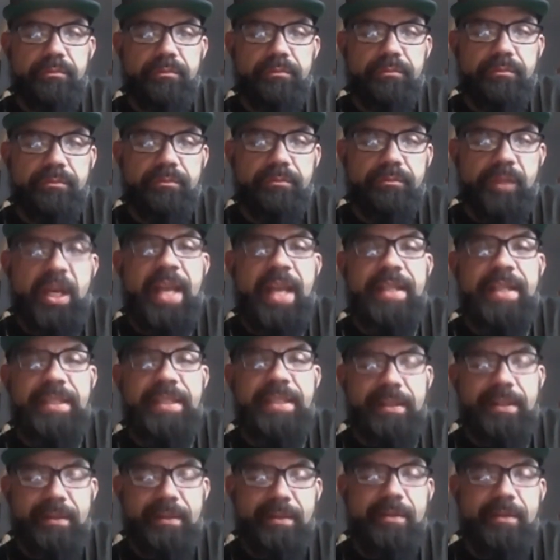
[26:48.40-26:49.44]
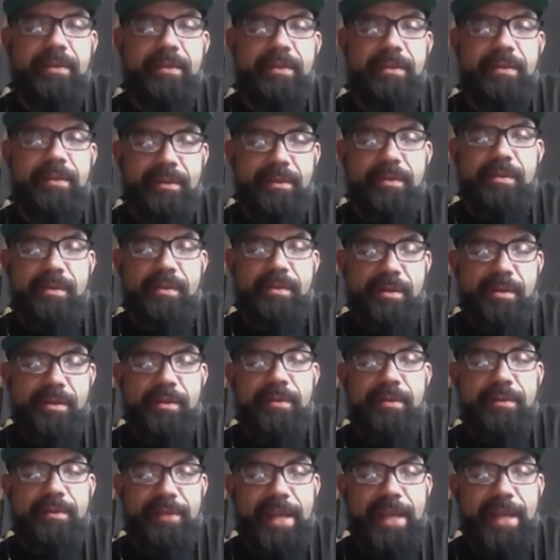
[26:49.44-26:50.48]
Right.
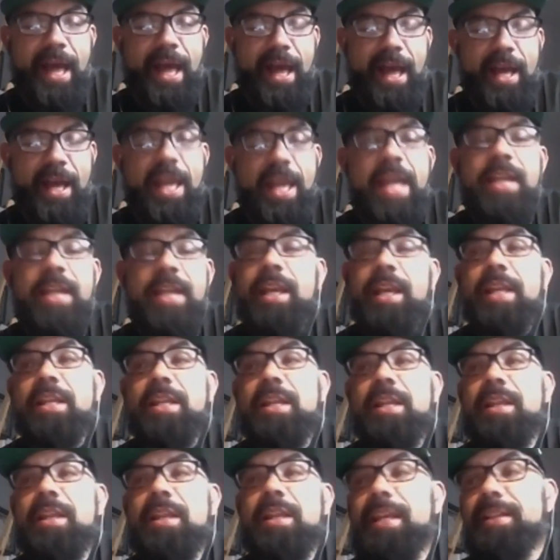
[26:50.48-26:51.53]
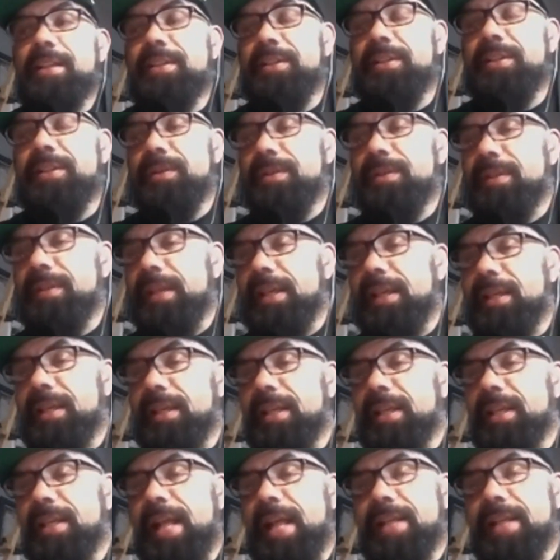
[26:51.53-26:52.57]
Yeah. And the thing too is like,
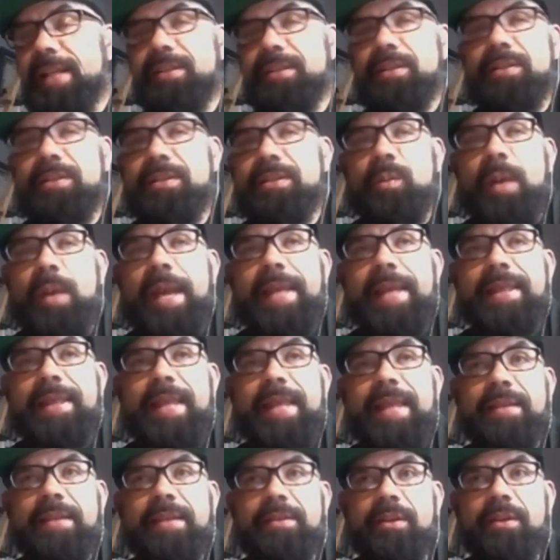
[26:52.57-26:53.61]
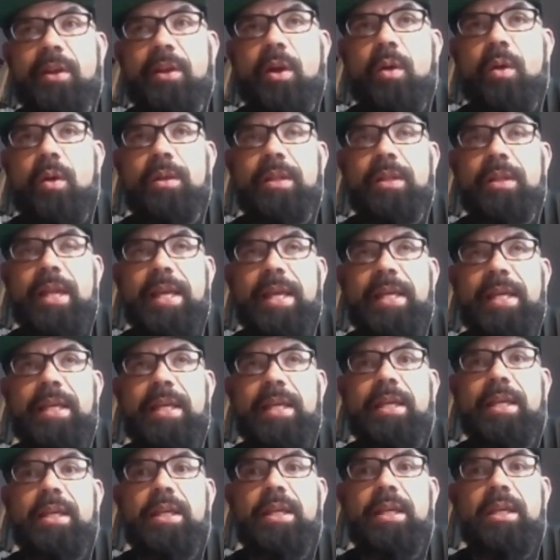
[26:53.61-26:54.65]
and that's just the way things are going. Like,
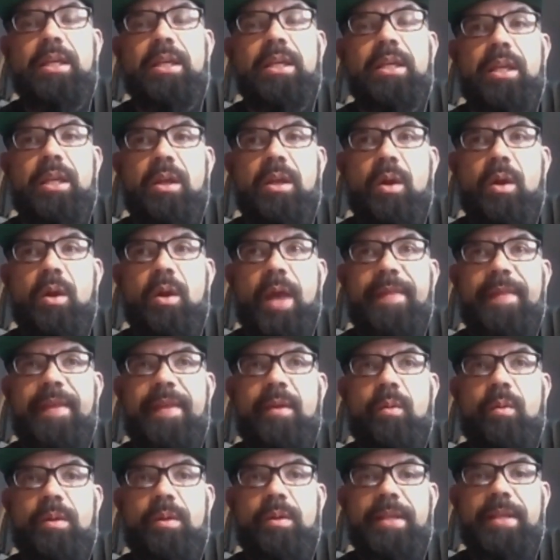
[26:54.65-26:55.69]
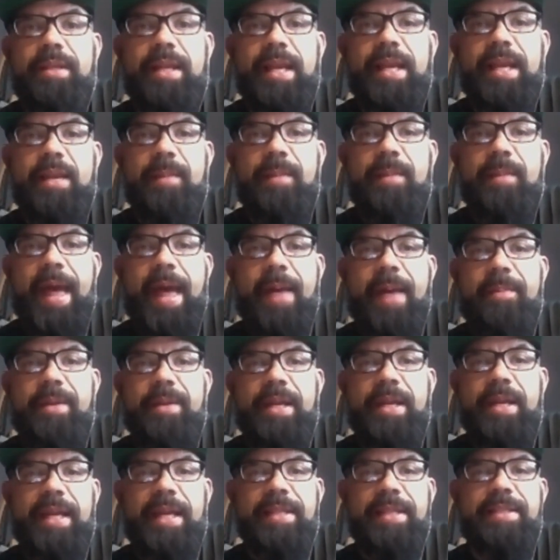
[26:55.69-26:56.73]
I think what's going to end up
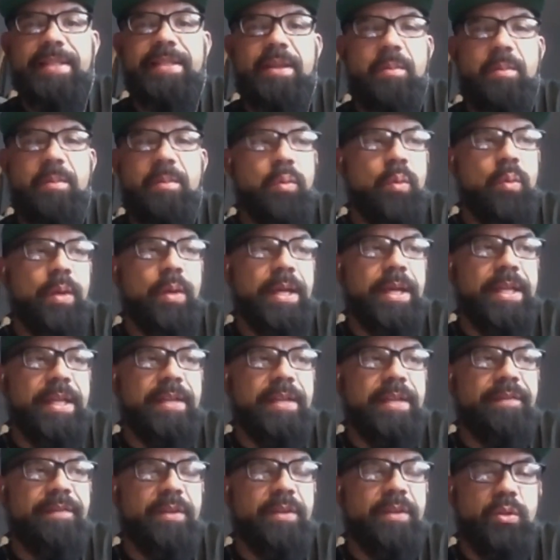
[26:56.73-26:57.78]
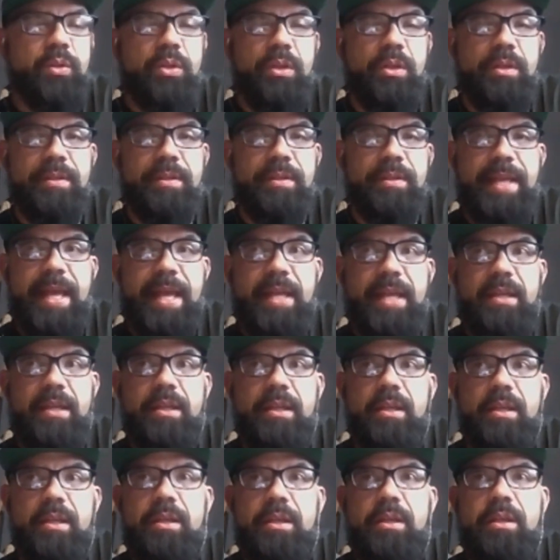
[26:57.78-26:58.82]
happening at some point in the future is that,
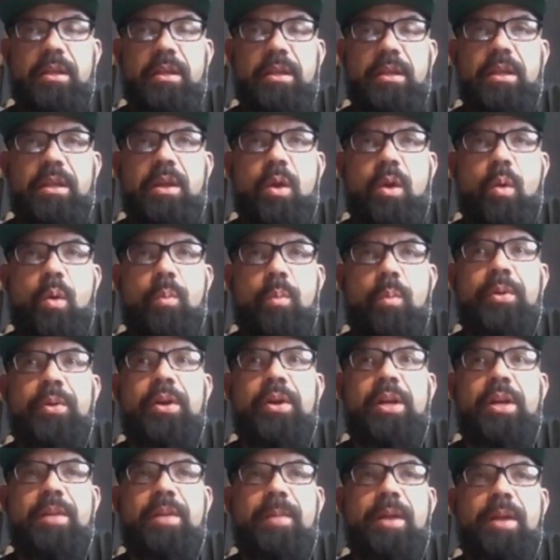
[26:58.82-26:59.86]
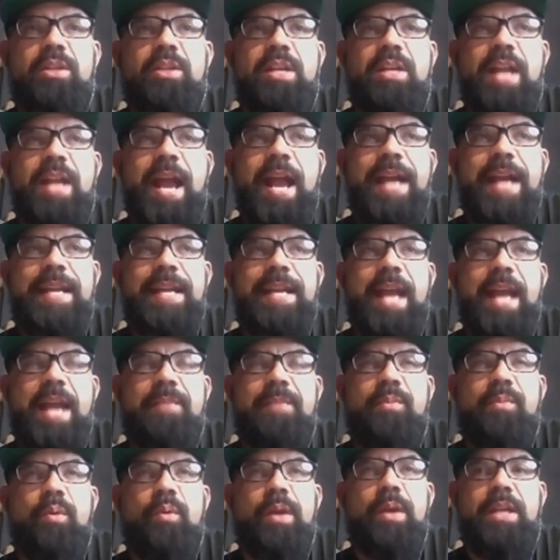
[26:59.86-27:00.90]
pretty much
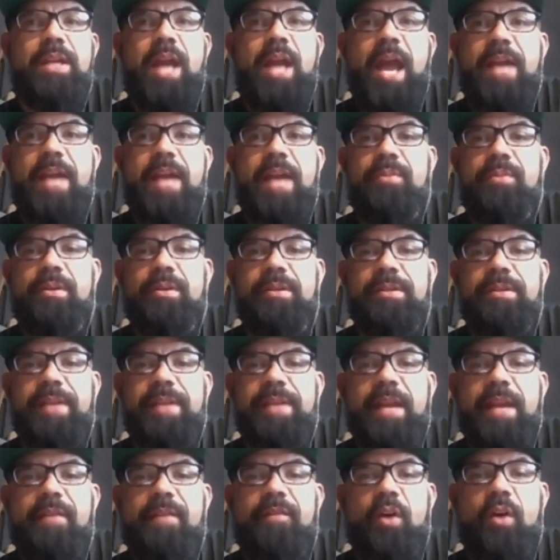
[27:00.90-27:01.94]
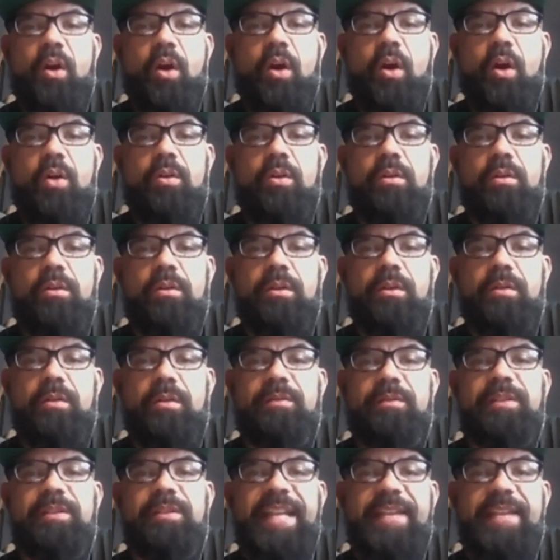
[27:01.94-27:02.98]
99.9% of all lead